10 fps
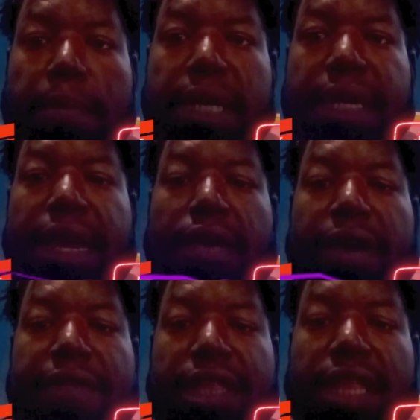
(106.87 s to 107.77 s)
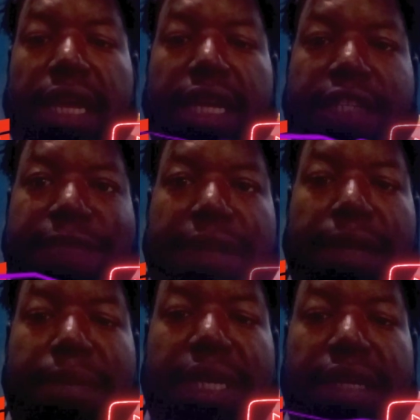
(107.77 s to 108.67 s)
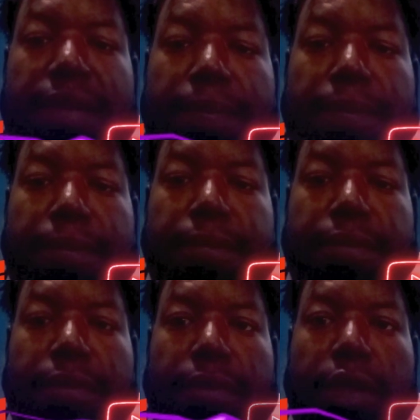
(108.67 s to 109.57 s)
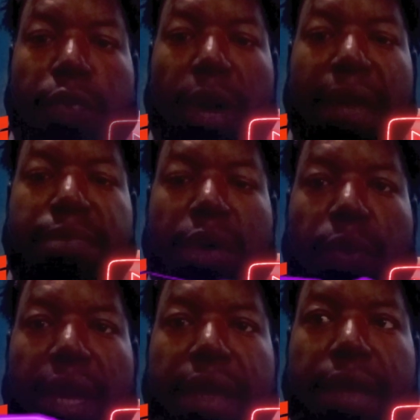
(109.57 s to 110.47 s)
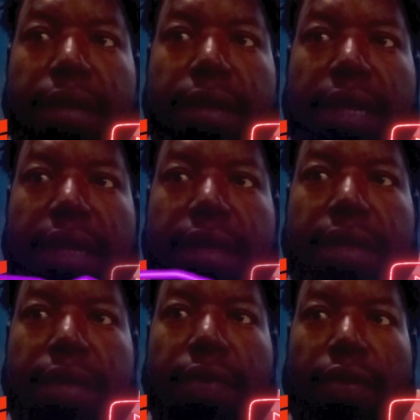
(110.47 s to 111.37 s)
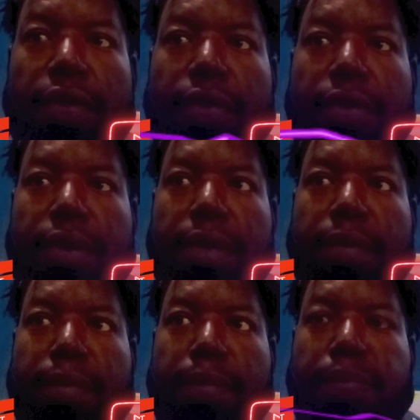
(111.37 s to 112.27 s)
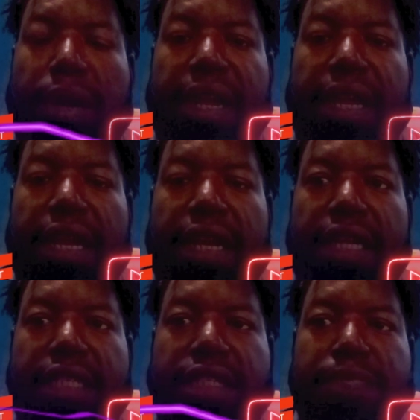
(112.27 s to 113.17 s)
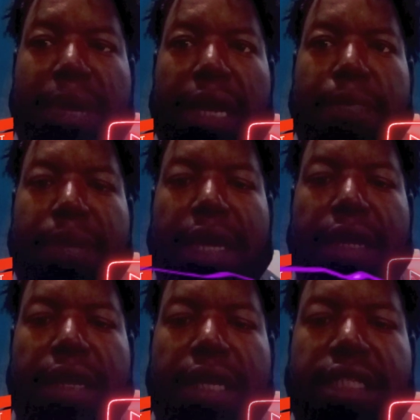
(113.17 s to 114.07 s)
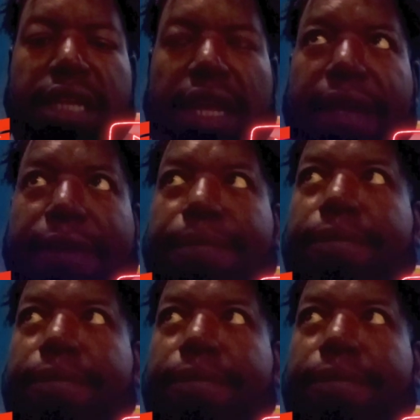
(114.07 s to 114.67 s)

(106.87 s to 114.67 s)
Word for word: But now everything is finna be wiped away and, and bringing in this meta bed is like